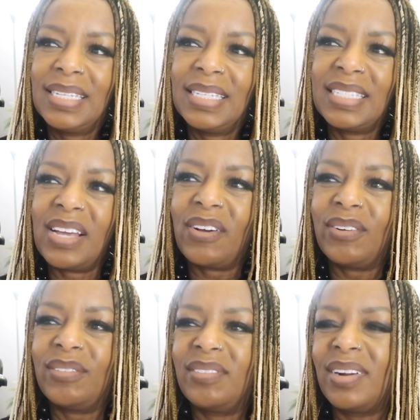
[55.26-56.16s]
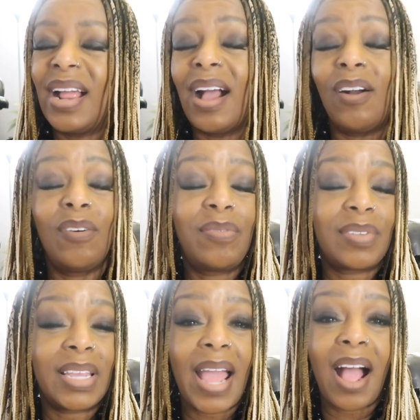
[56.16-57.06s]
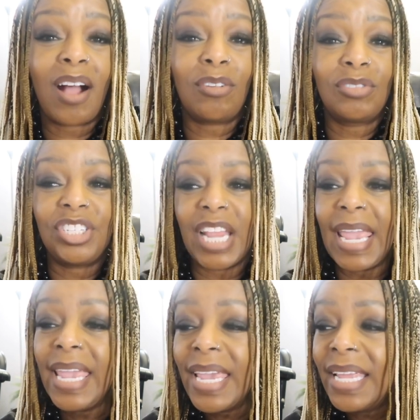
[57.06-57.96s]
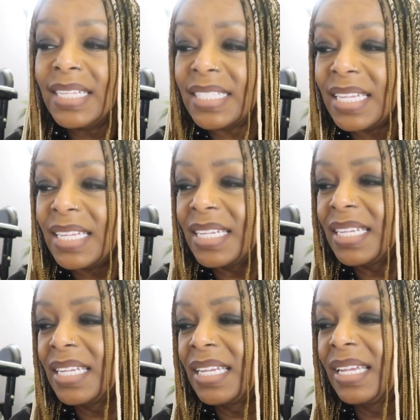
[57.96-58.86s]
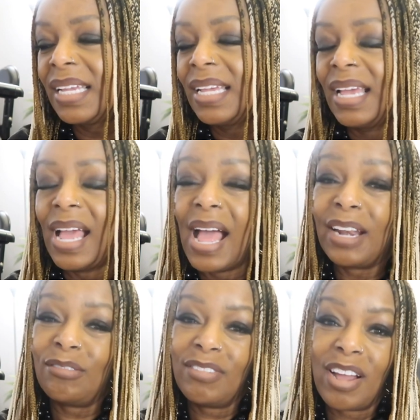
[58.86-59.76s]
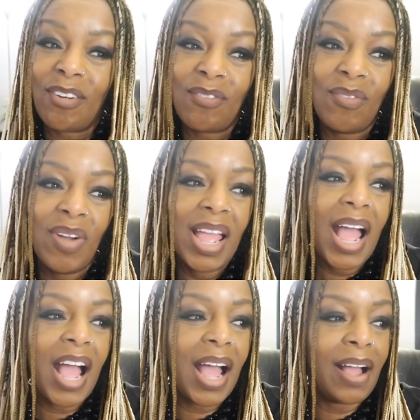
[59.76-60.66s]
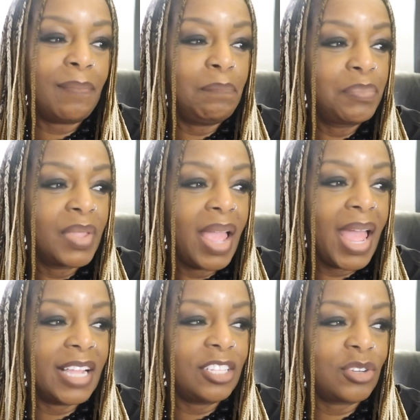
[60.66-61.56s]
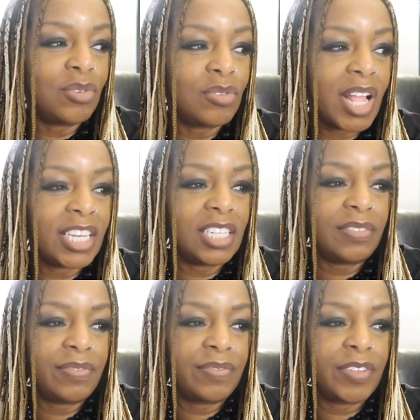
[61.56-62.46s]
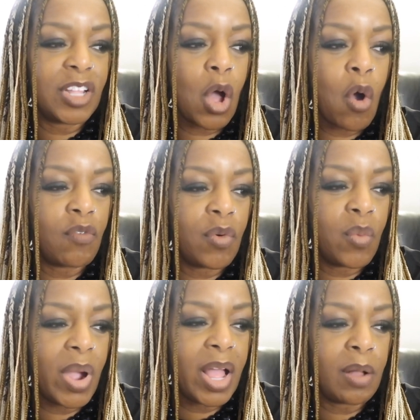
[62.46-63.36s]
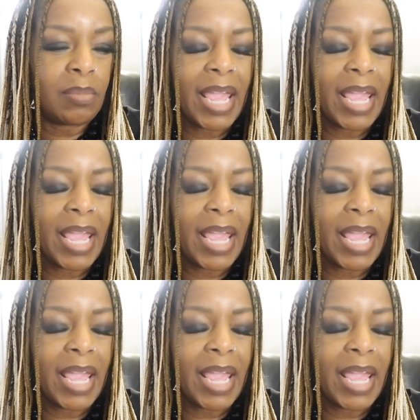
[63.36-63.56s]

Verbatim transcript: So hopefully I'll shake it. I don't know. Um, at school, I just feel overwhelmed.